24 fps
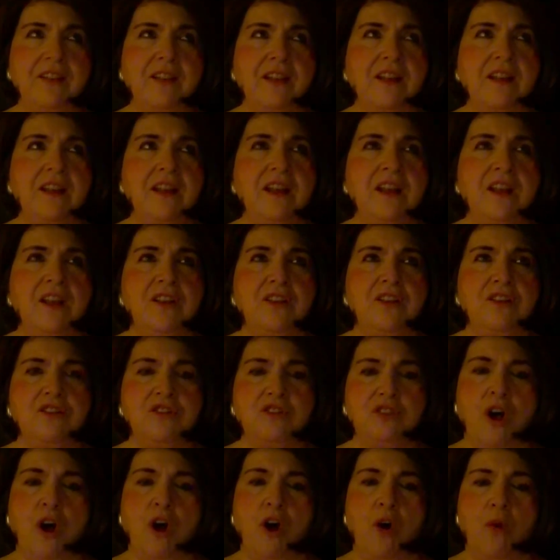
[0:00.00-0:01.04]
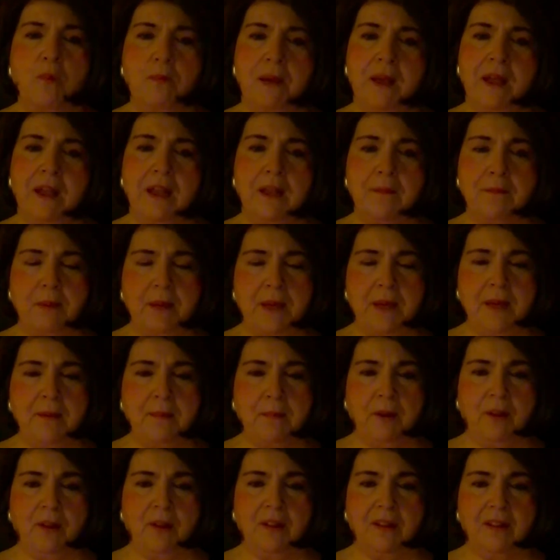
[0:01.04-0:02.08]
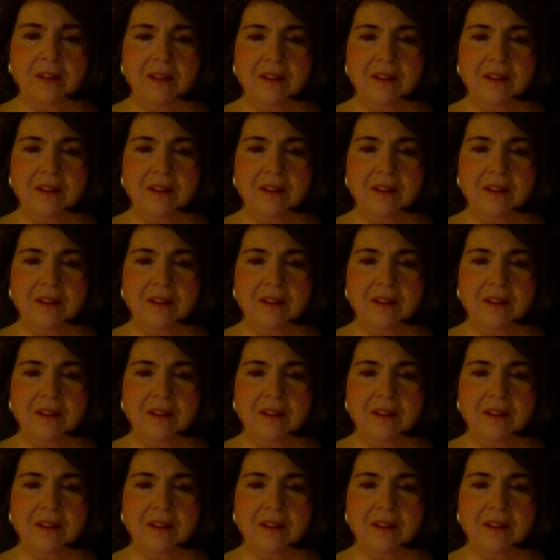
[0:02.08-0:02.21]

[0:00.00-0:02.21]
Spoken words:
that so many people,